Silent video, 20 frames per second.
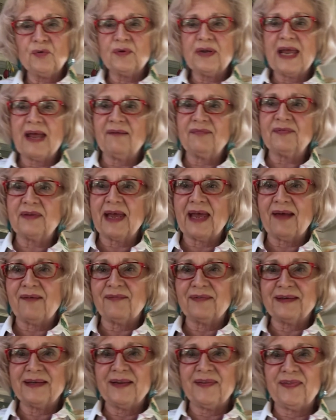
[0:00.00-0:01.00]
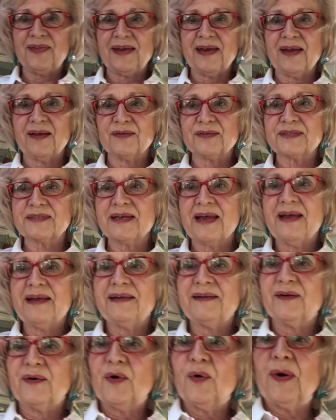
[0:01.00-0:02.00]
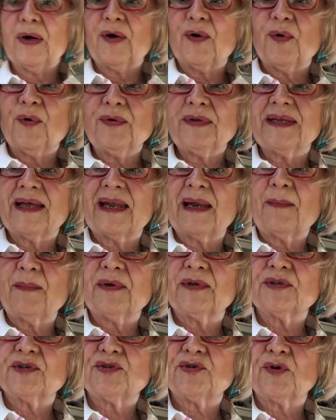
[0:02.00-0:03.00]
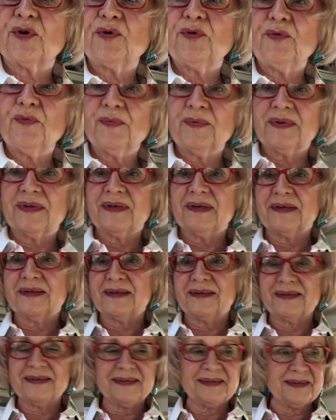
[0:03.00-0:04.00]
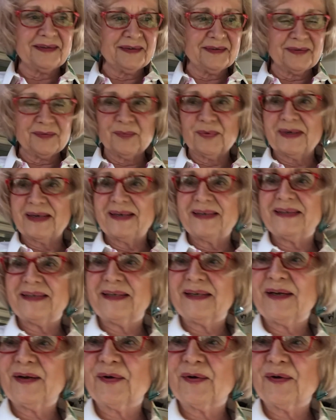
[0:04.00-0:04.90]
don't have to have anything else. Hold on, I'm going to show you uh, what I did